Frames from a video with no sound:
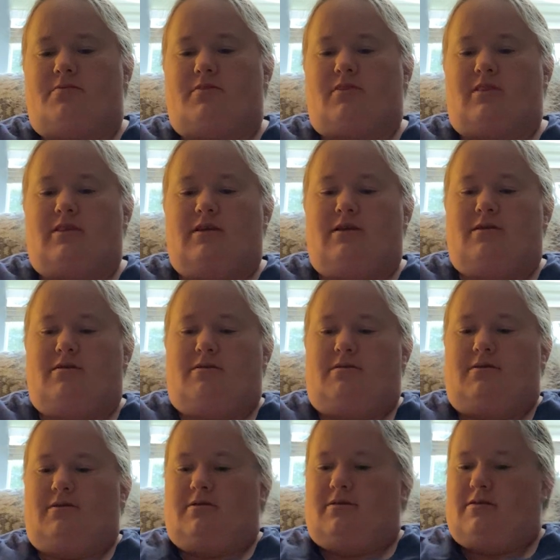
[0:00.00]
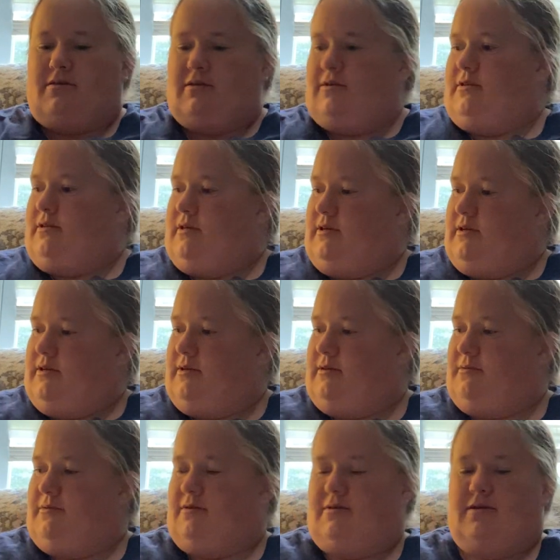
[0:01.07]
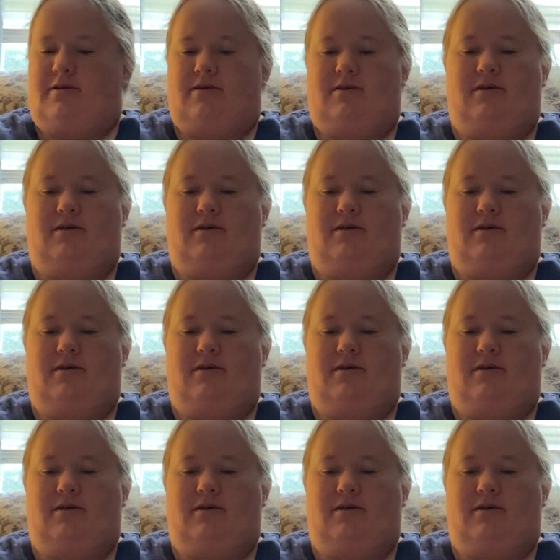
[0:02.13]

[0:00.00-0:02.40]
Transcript: (no one is talking)